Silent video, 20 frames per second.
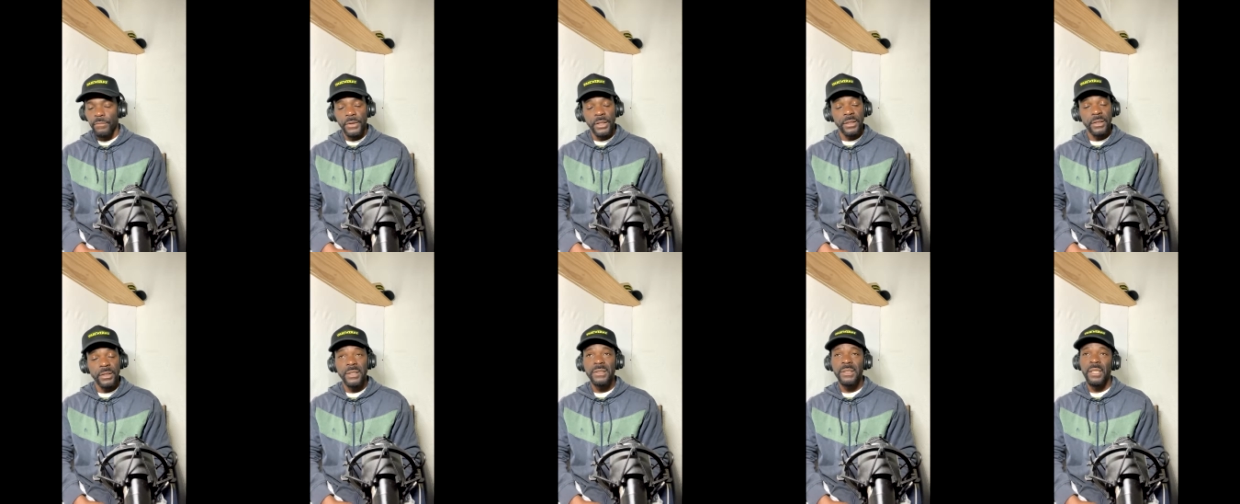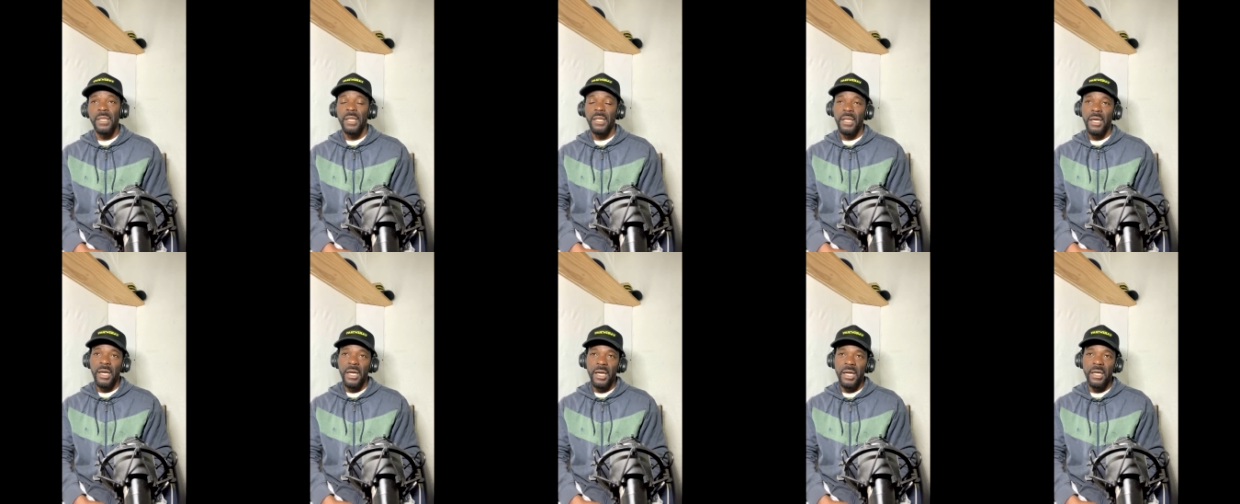There's a
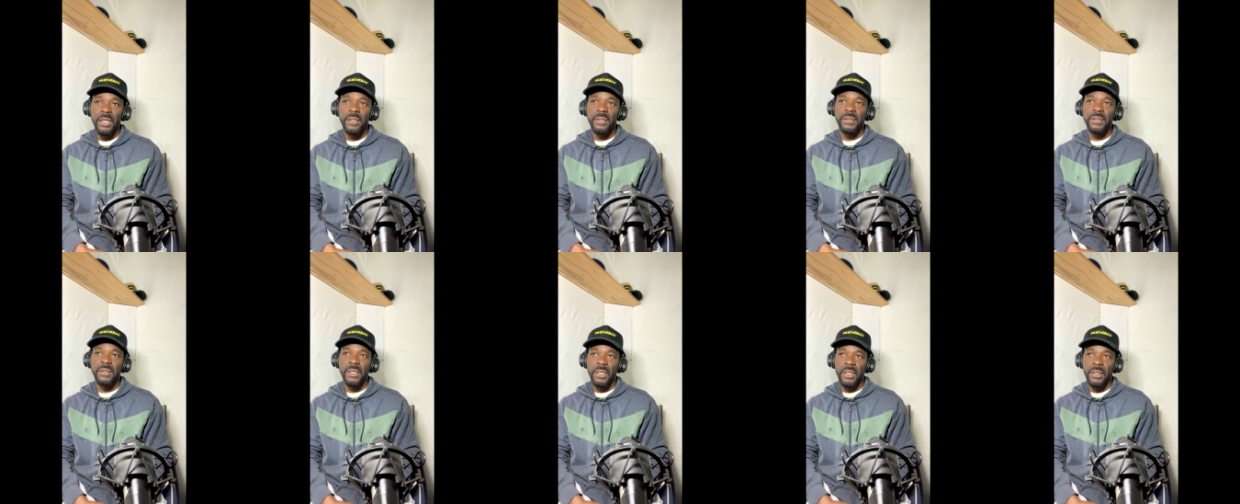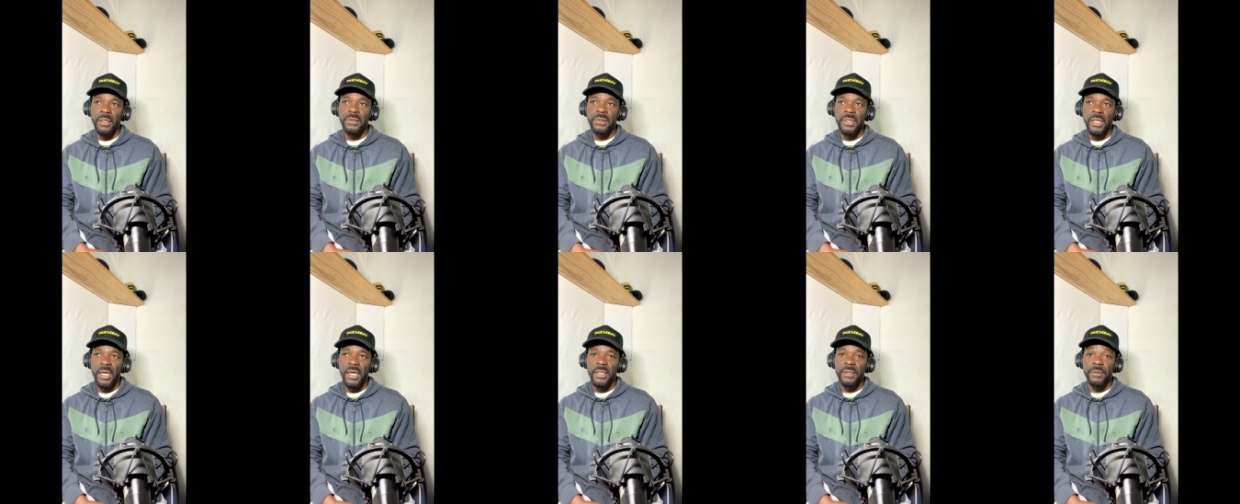lot of things
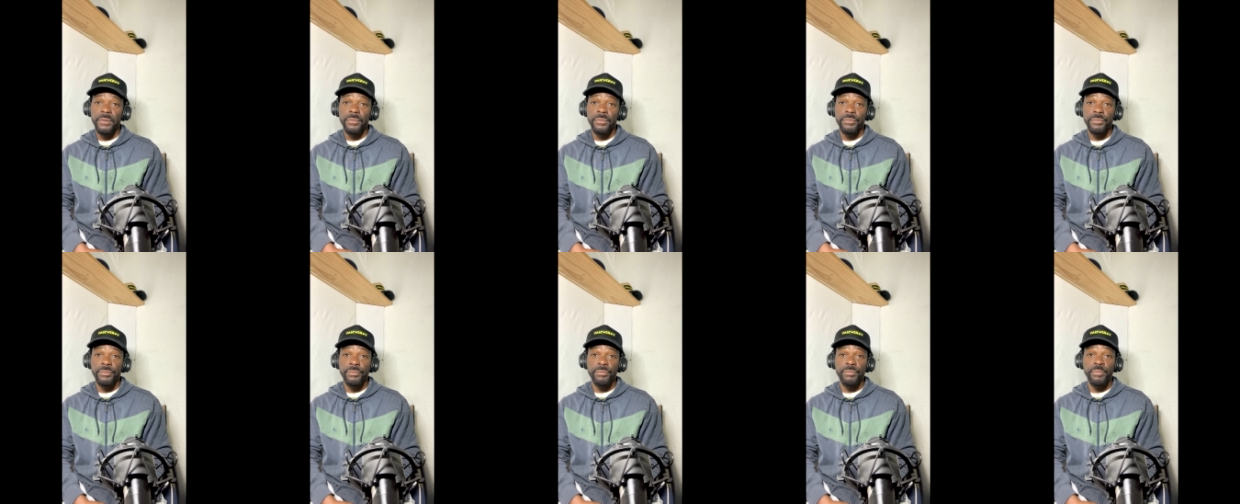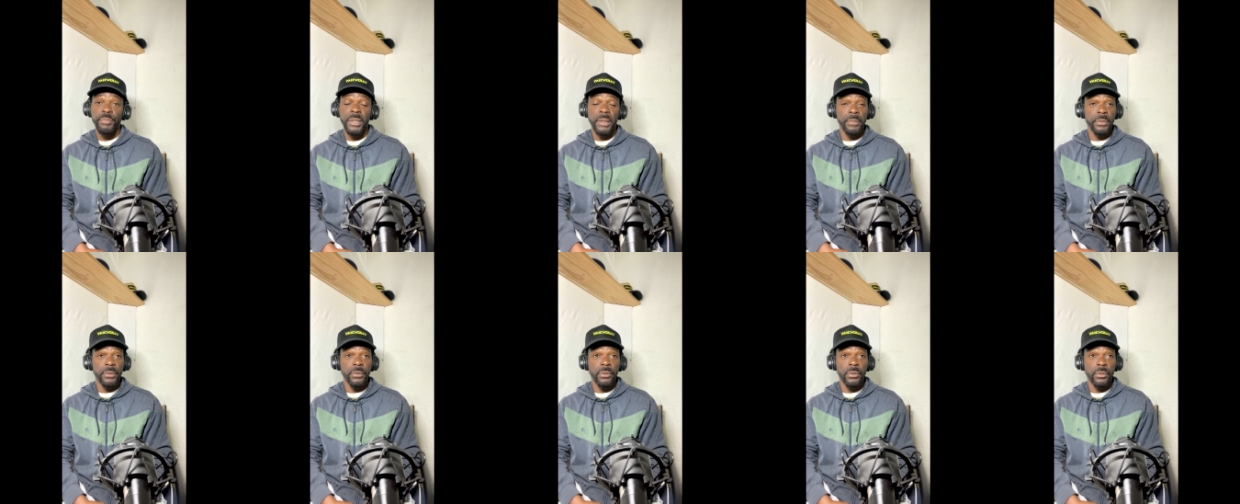that
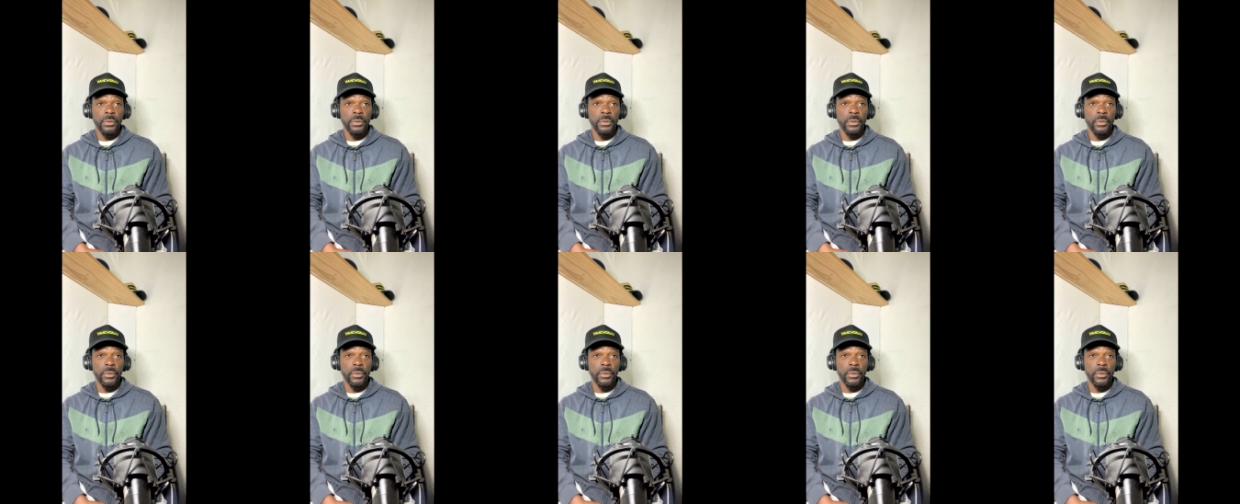people